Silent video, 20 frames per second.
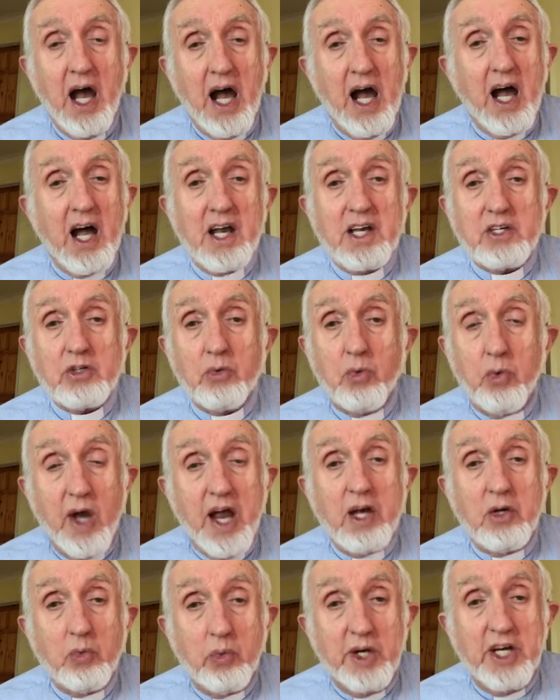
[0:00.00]
and
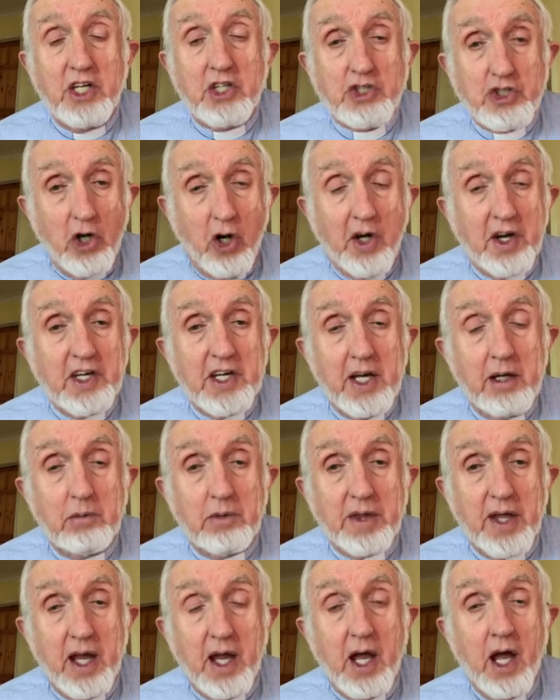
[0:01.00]
when we join
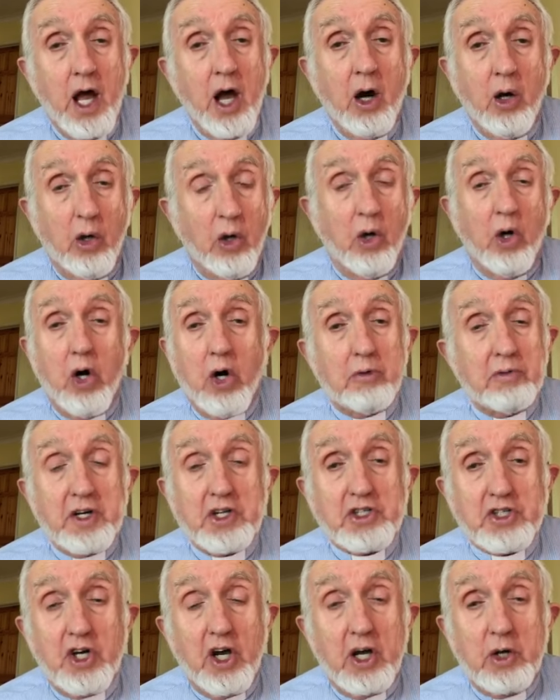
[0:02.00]
him there, or
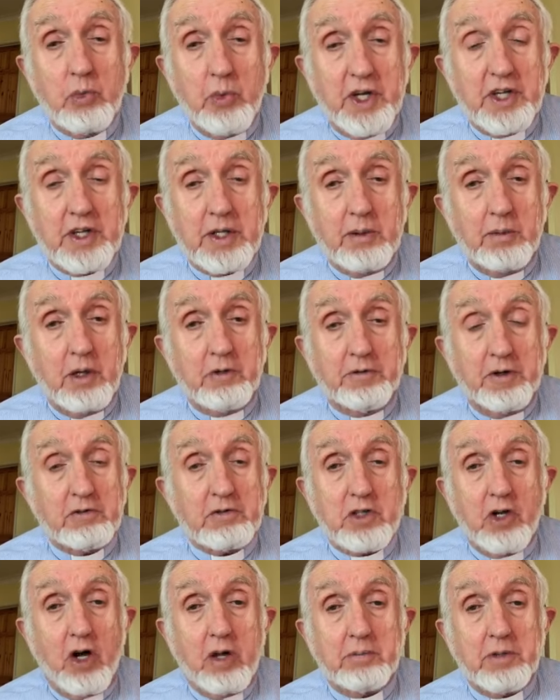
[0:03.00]
return with him if
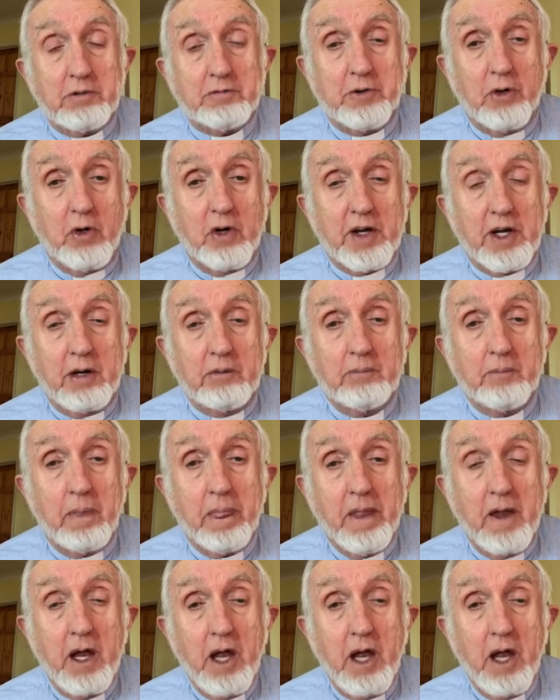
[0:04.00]
we've gone before him,